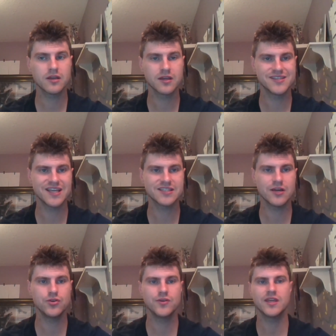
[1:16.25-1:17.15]
because that's
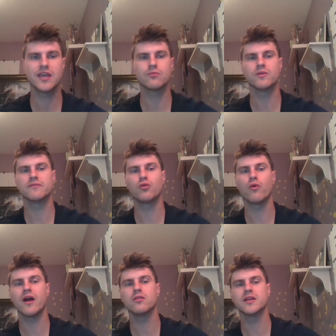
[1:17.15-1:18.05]
how you can get rid of
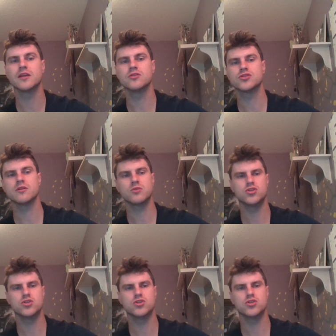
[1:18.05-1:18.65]
growling in your stomach.